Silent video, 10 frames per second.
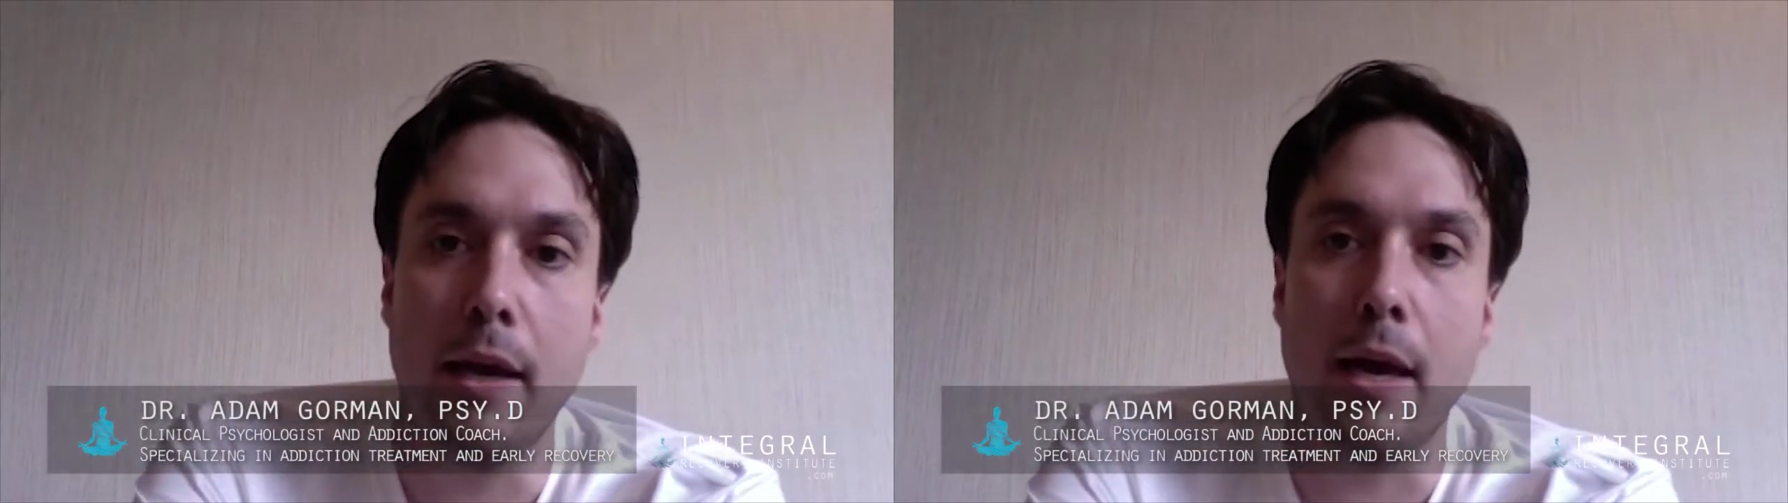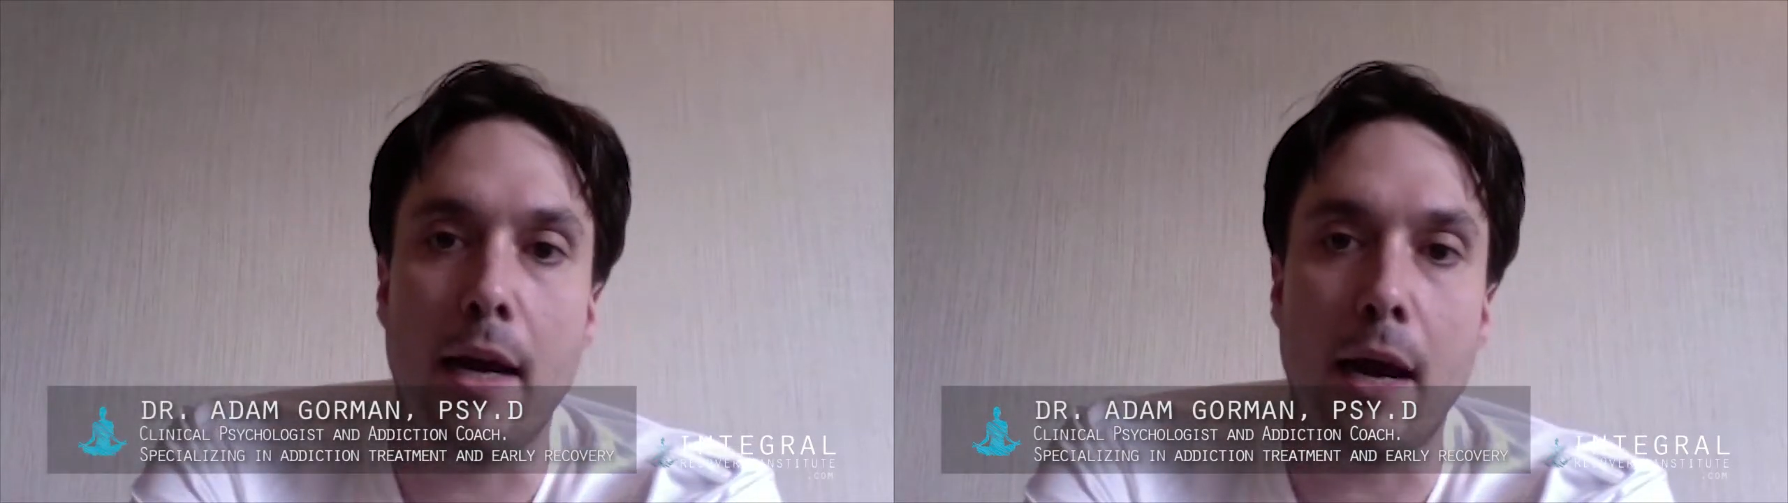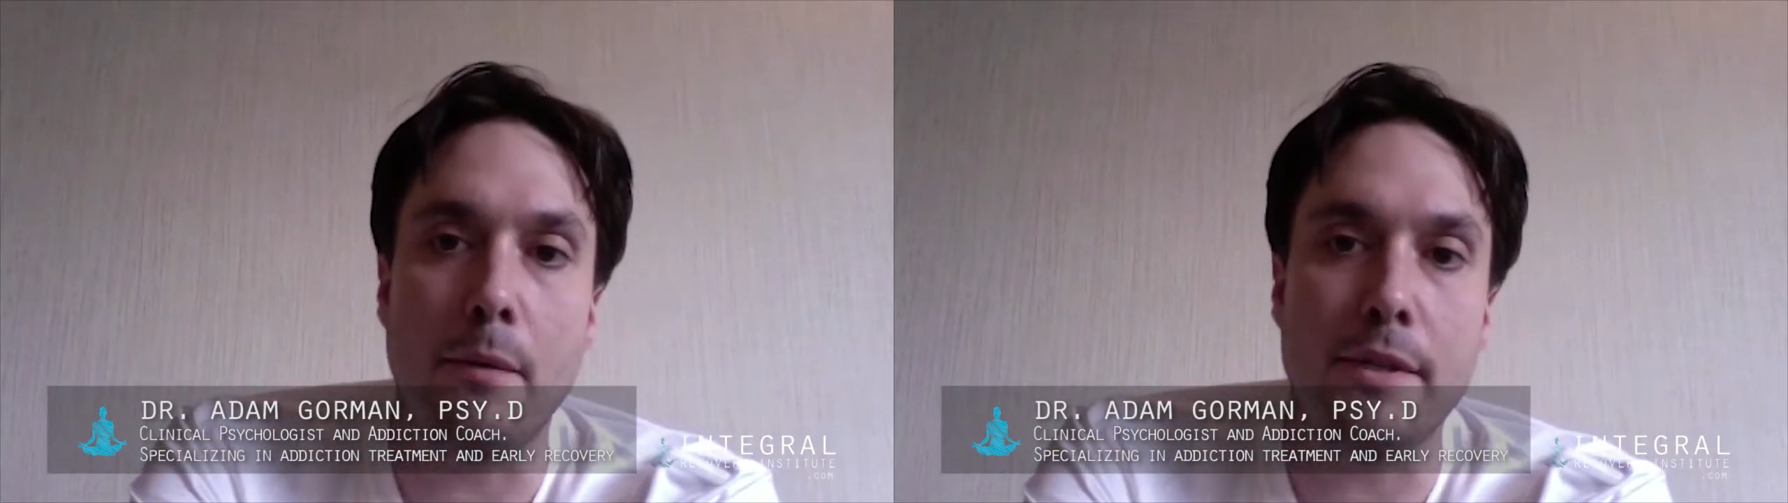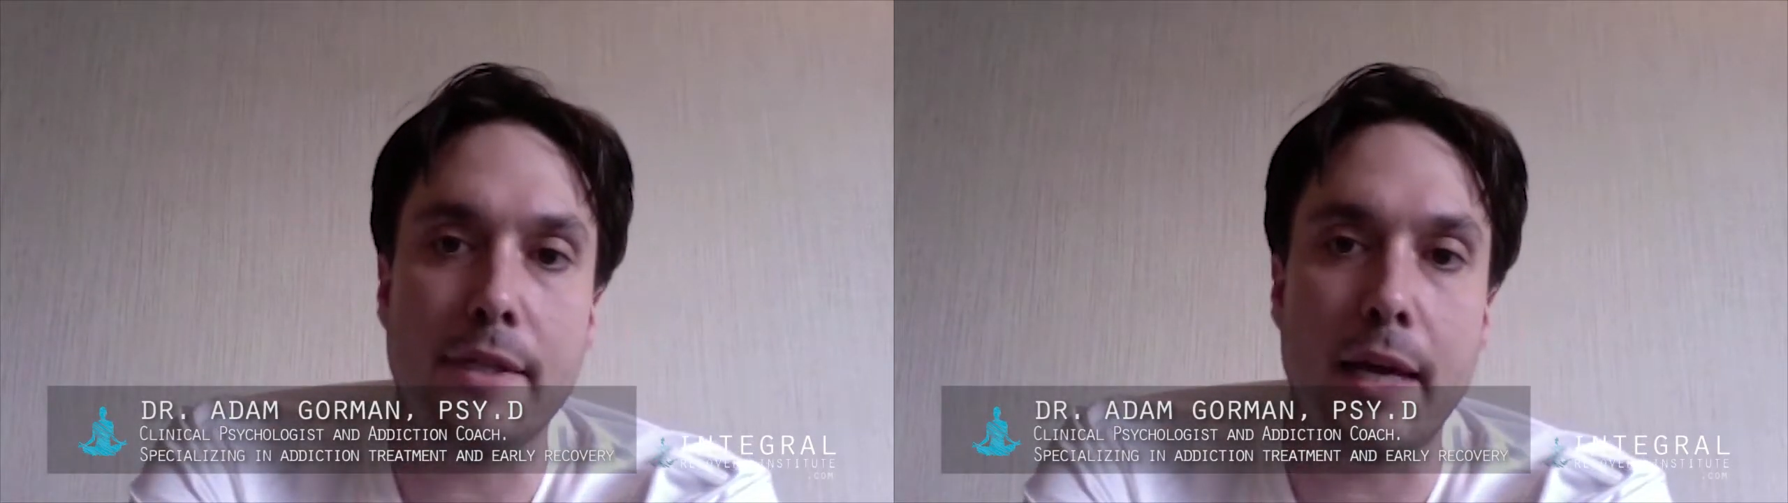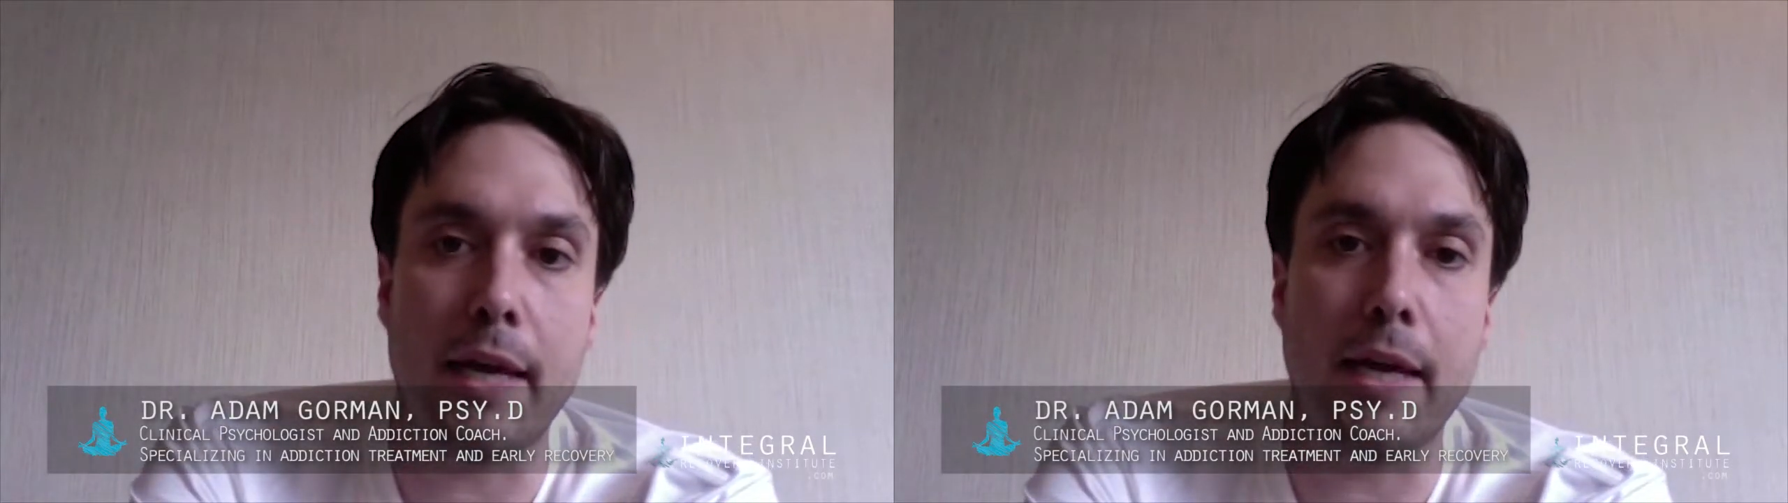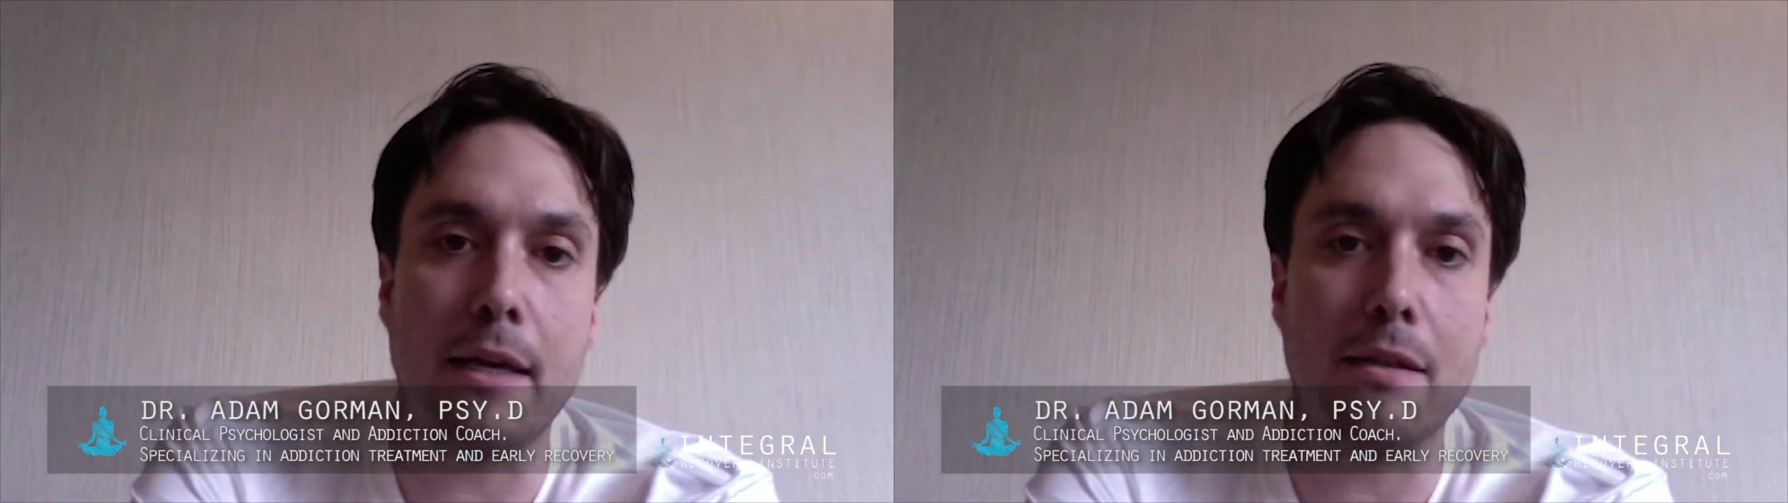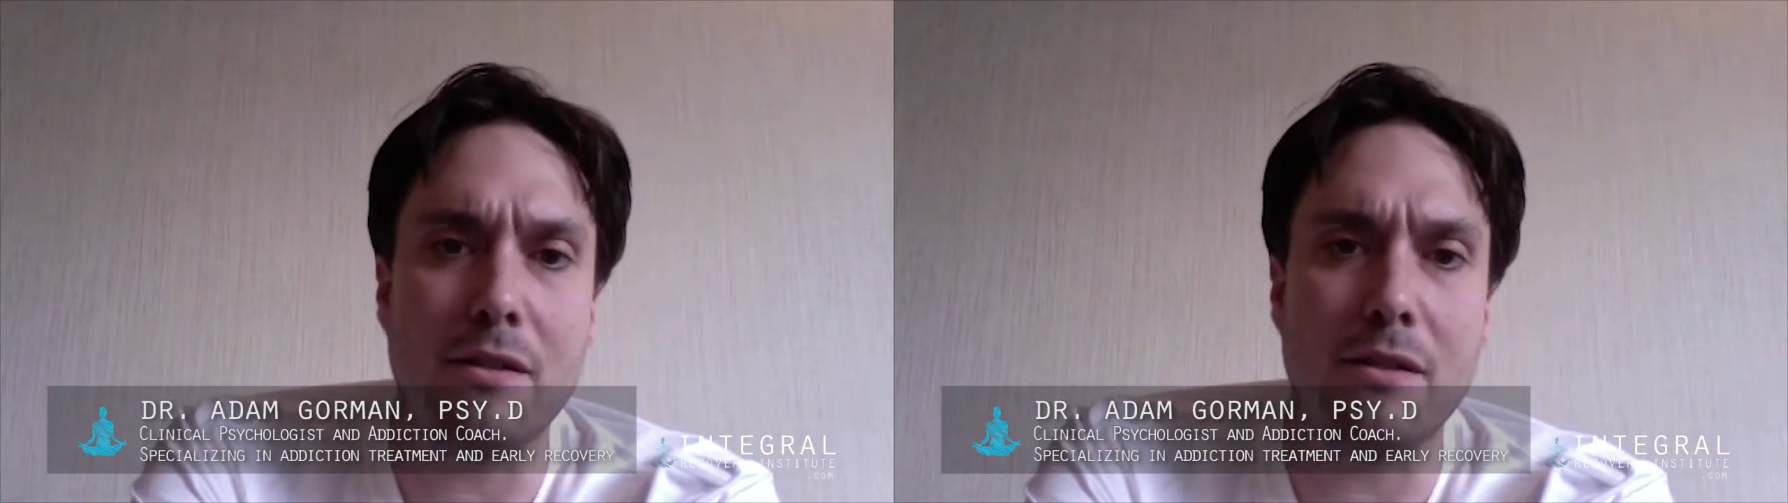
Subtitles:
and I would say